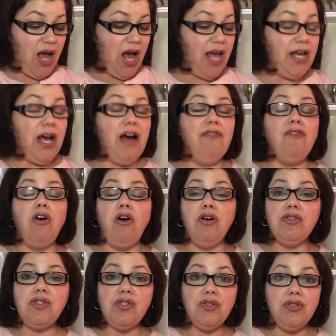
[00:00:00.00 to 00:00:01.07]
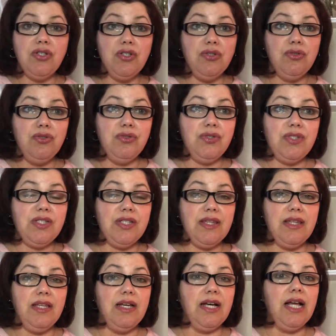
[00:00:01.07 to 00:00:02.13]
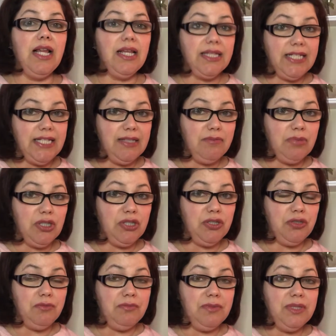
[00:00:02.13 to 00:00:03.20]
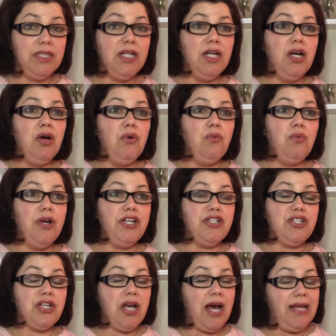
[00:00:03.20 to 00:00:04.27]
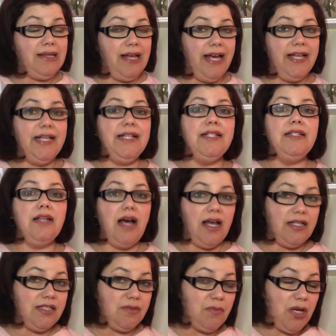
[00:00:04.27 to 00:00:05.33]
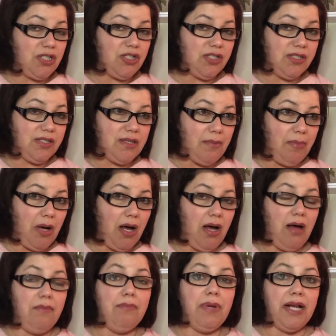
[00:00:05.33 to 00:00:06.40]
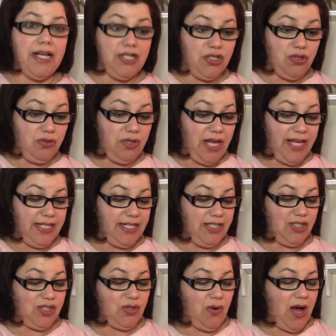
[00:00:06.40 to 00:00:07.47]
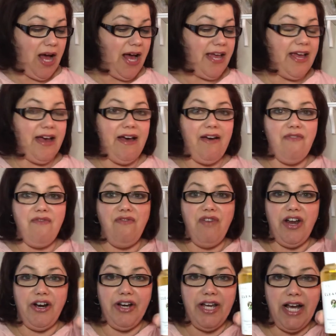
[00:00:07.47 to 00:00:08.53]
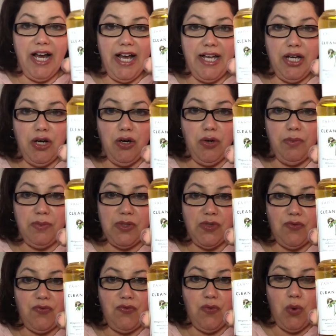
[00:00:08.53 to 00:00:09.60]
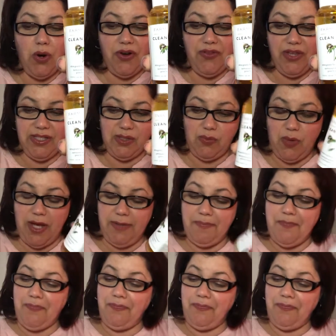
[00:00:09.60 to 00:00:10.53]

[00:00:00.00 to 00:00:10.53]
I have also used the Clean Bloom, which I like, not as much as the balm, but I do like it. So I have very high hopes for this one.